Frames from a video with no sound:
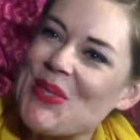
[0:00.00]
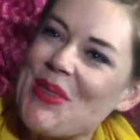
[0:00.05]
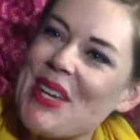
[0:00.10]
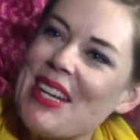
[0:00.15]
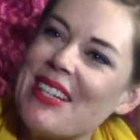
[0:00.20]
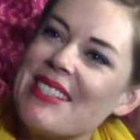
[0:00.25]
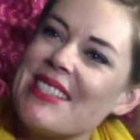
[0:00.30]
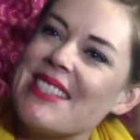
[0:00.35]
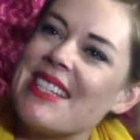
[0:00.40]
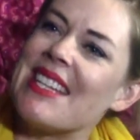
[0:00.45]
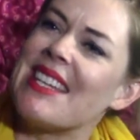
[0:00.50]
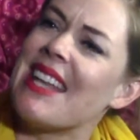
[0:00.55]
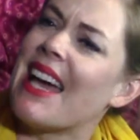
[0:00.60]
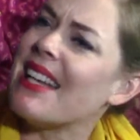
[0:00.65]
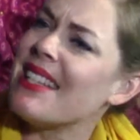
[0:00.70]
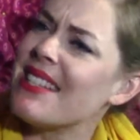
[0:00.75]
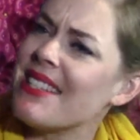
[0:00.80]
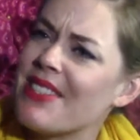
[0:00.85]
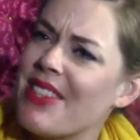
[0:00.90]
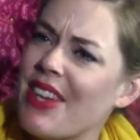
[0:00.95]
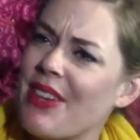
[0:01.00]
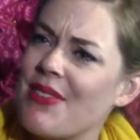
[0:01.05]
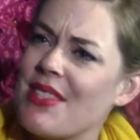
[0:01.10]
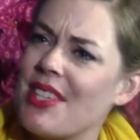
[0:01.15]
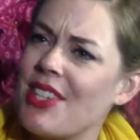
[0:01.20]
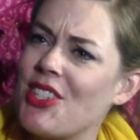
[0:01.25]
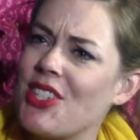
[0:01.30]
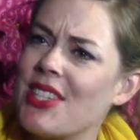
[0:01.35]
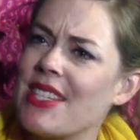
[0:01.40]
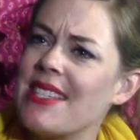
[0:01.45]
We are delighted to have
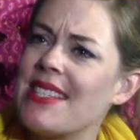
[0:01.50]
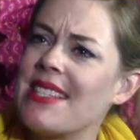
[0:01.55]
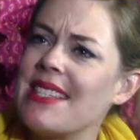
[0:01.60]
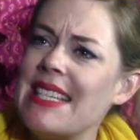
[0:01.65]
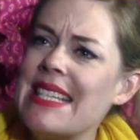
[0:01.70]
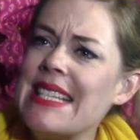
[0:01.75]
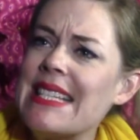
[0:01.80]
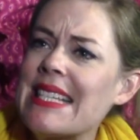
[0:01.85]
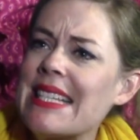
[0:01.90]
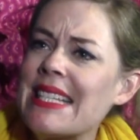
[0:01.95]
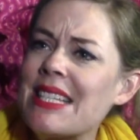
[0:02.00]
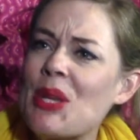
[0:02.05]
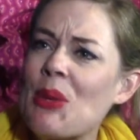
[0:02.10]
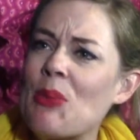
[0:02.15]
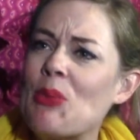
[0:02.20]
such a seasoned